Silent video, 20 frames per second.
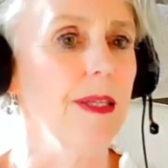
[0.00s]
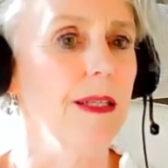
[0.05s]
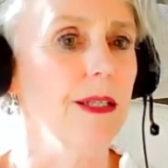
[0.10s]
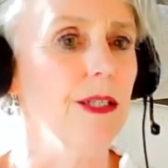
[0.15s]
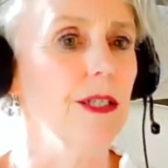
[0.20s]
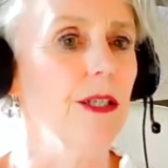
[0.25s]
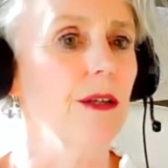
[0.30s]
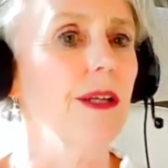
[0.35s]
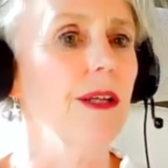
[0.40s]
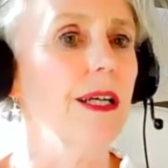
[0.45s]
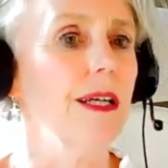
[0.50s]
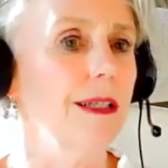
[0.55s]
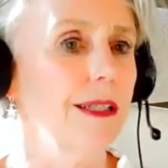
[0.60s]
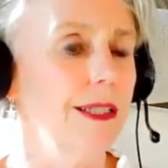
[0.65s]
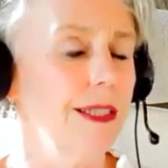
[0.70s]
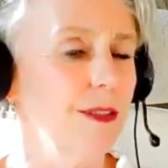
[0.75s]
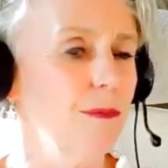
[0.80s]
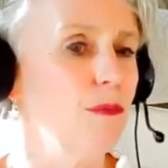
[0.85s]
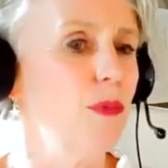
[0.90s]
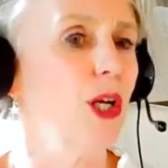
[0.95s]
So that
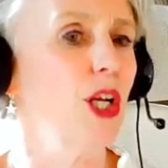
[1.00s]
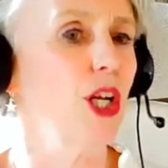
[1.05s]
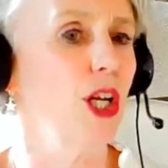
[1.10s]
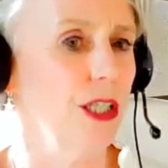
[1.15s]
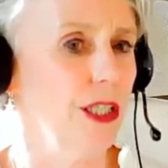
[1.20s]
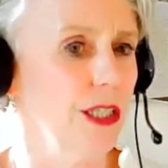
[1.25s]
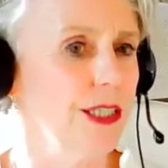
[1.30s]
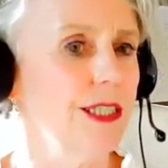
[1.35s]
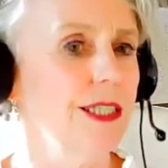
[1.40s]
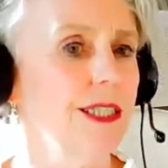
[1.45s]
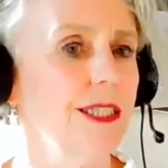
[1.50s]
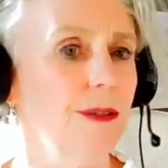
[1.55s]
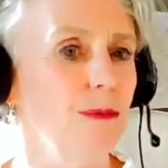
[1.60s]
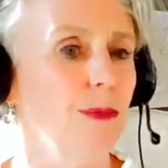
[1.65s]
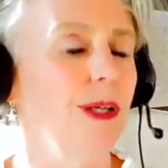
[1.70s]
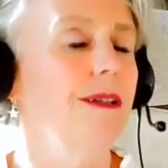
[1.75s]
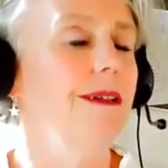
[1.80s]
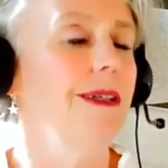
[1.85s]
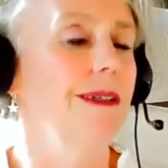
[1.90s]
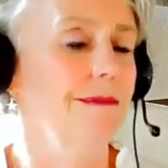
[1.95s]
kind of precursor,
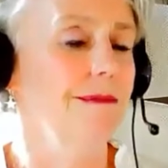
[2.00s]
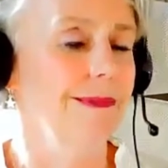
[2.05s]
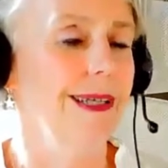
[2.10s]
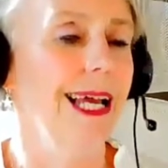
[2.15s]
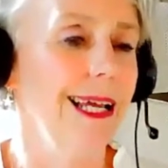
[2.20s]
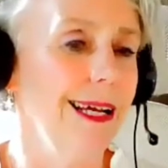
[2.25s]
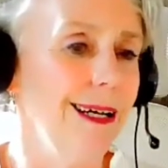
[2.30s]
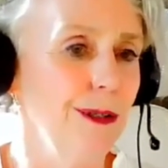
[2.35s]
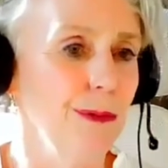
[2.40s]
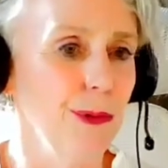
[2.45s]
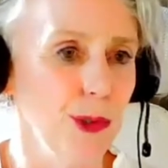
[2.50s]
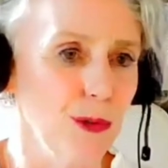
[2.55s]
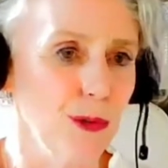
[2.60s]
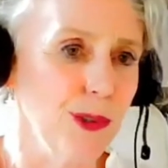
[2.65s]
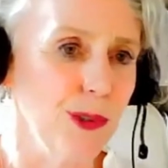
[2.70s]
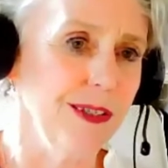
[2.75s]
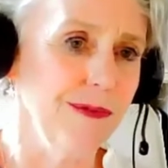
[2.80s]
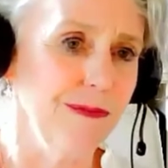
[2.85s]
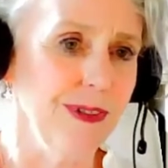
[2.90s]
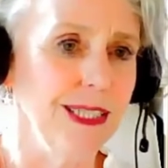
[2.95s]
well, AI was
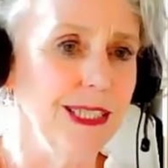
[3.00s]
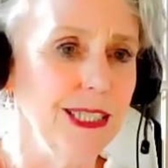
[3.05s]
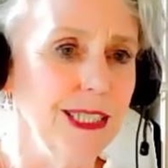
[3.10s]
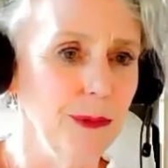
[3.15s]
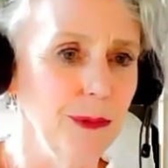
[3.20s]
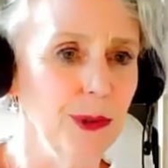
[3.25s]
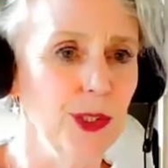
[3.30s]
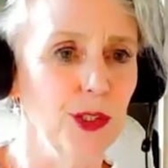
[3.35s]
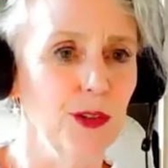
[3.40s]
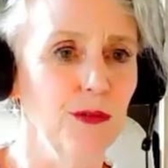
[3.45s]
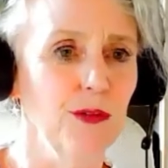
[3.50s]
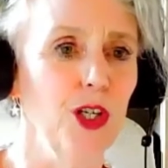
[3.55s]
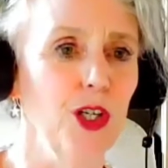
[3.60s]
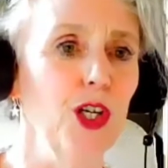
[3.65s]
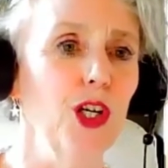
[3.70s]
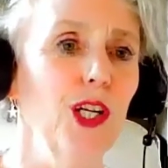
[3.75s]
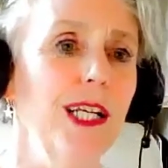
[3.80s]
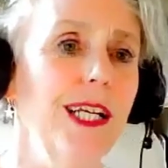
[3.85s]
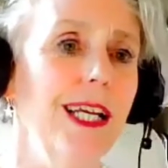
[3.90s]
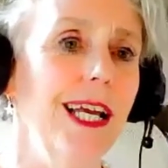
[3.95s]
already invented, but sort of an
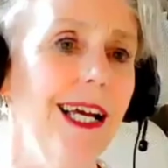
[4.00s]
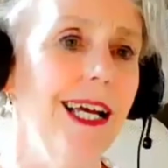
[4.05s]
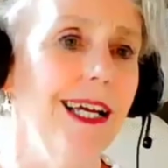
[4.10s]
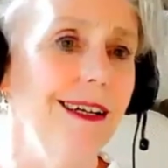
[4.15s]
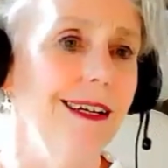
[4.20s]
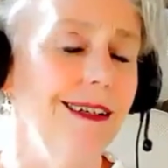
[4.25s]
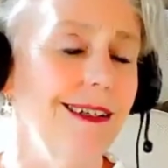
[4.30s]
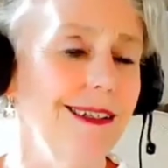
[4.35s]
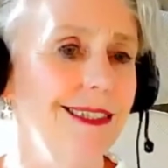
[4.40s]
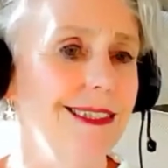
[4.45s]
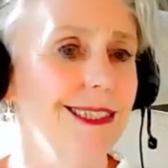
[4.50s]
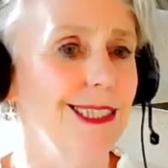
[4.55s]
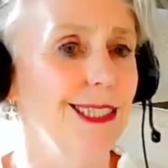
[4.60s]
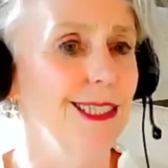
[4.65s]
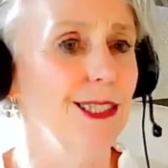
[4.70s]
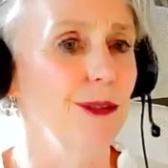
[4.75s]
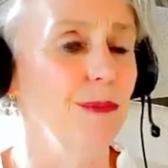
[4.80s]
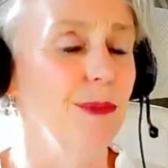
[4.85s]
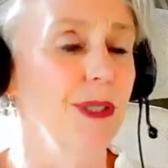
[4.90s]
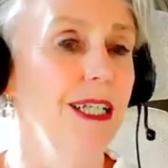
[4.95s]
early AI
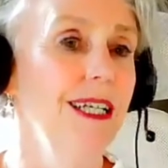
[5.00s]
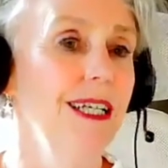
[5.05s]
system,